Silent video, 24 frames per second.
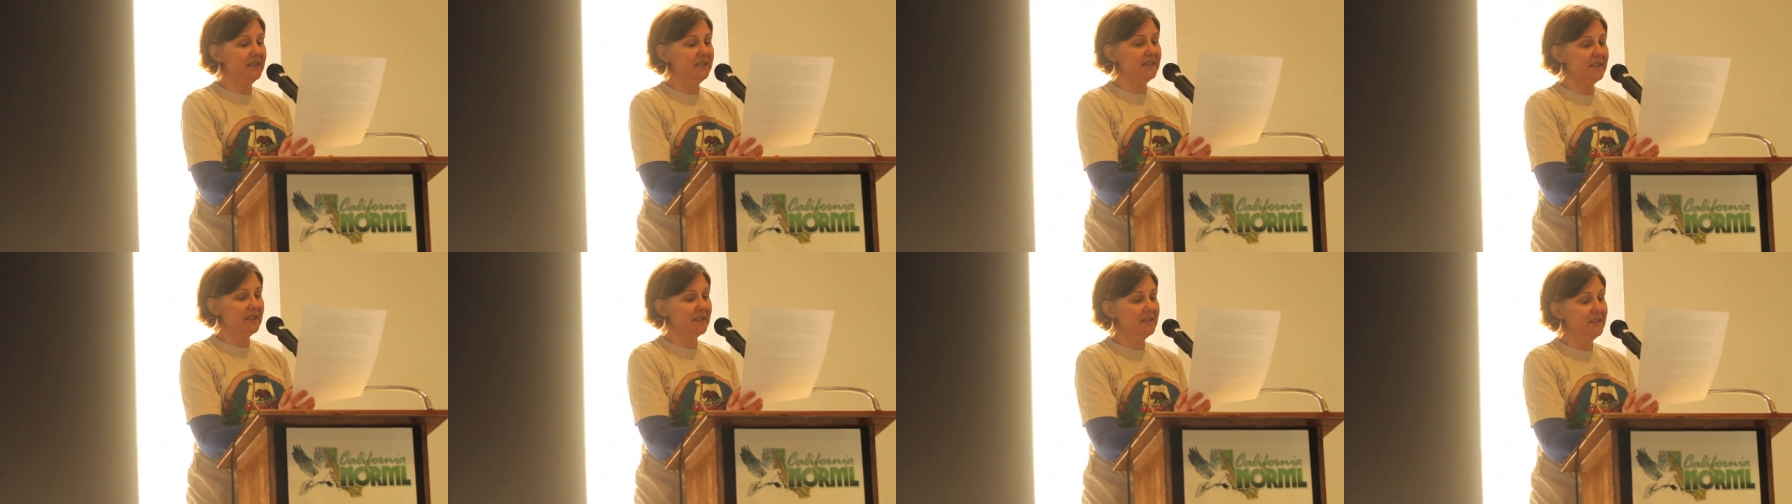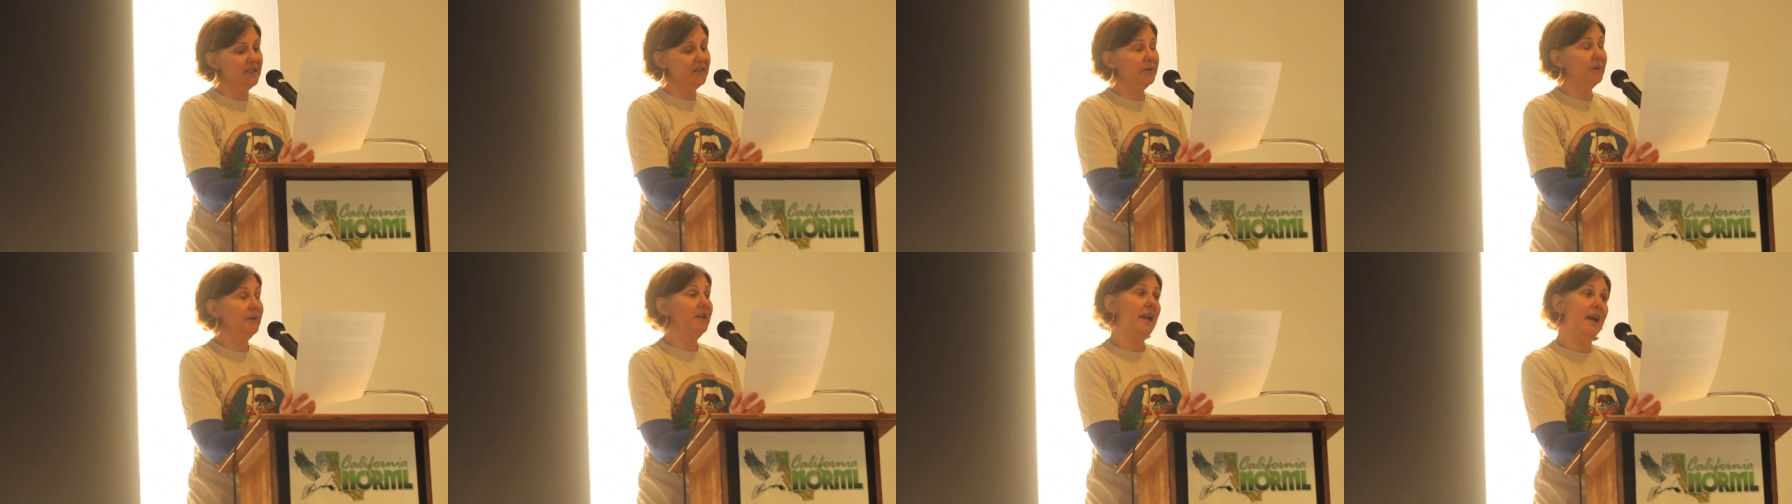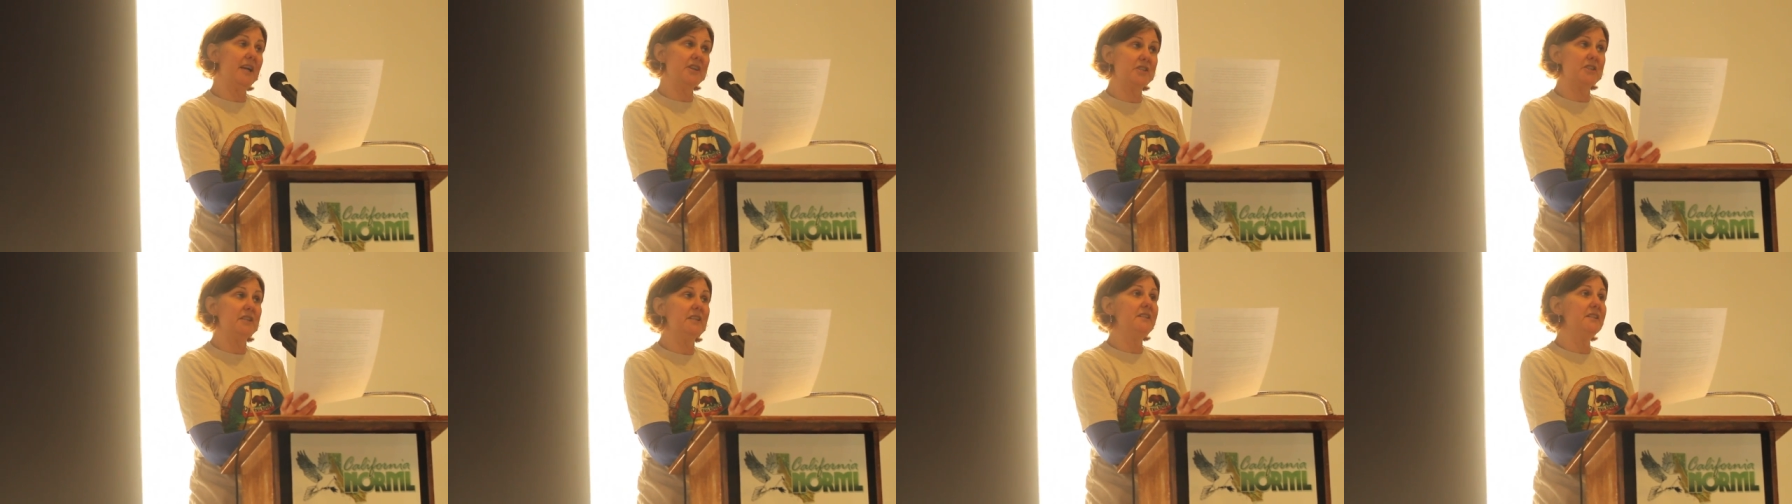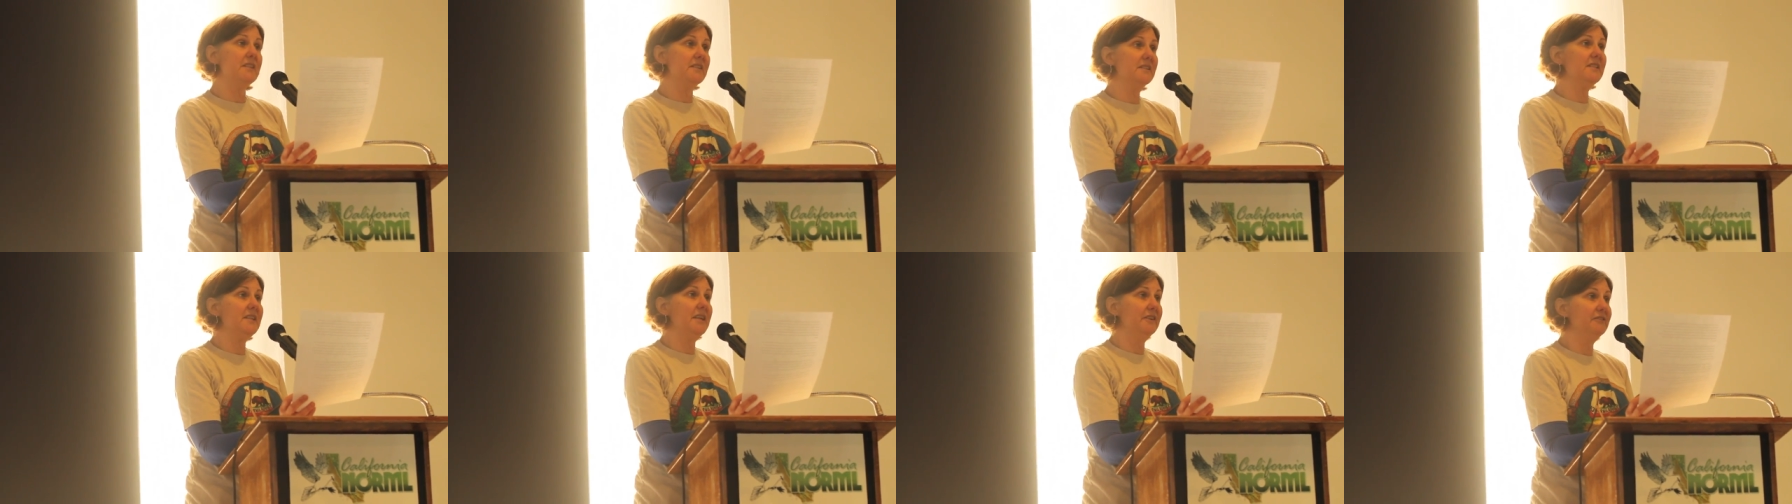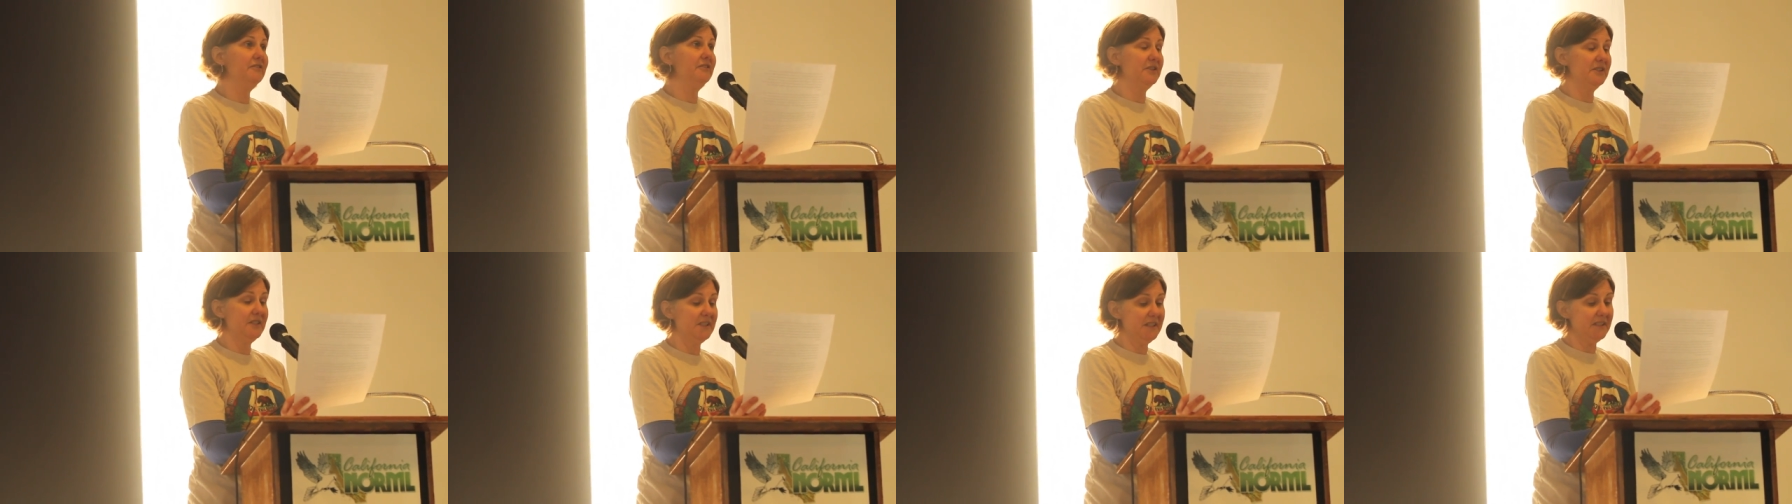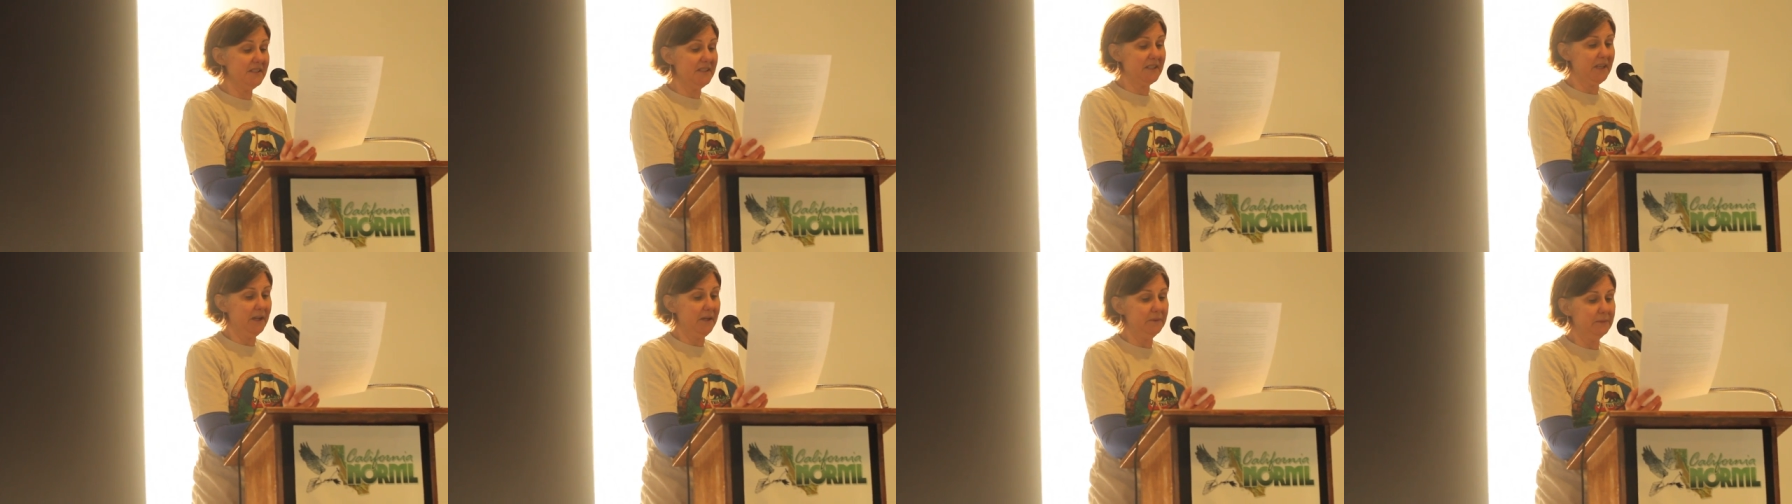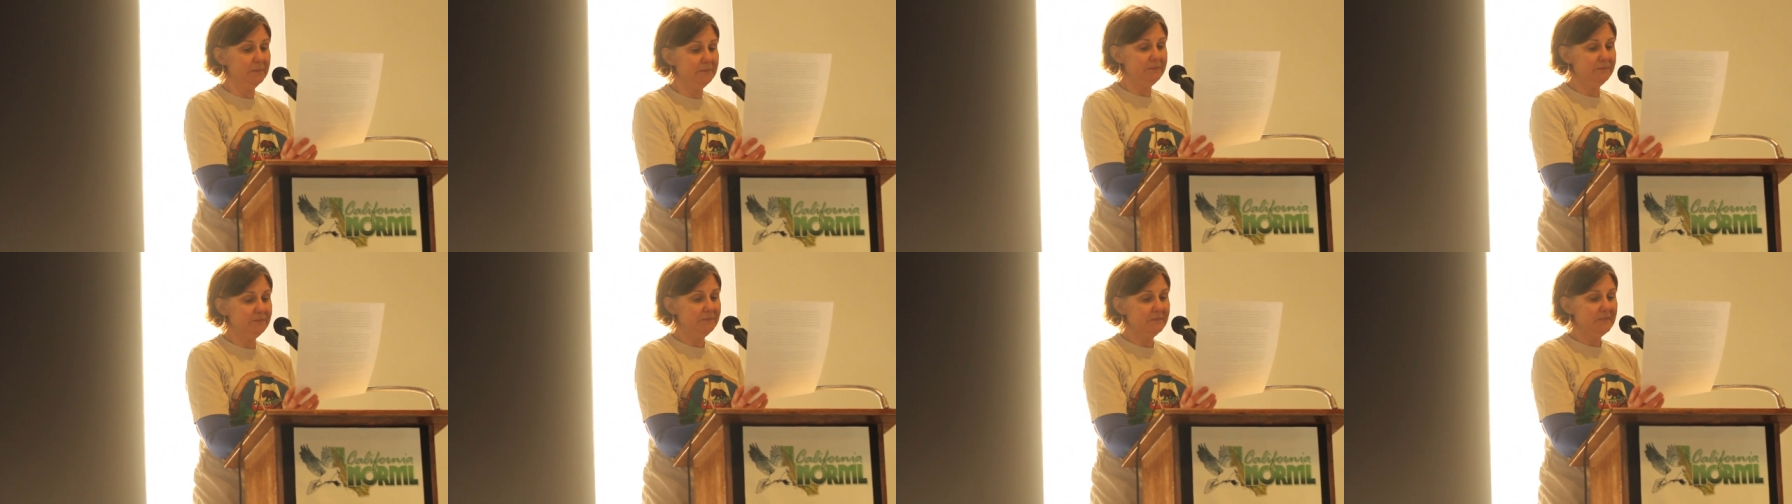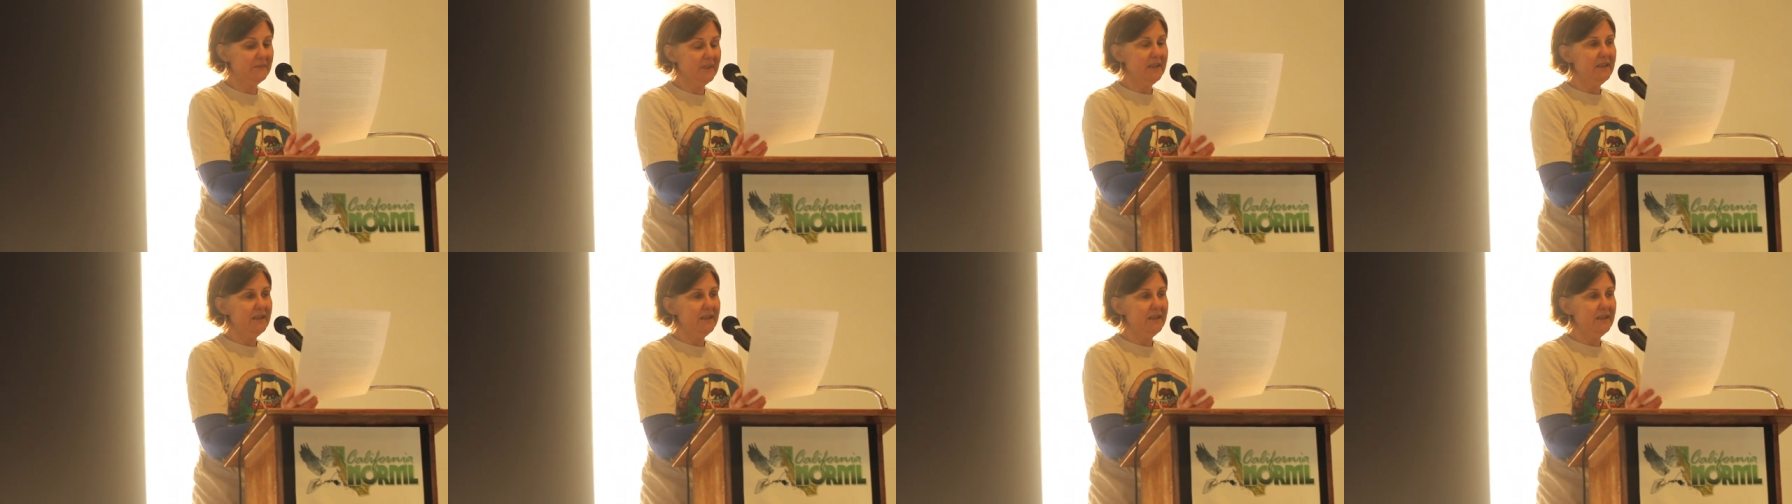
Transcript: 1863, actually to San Francisco.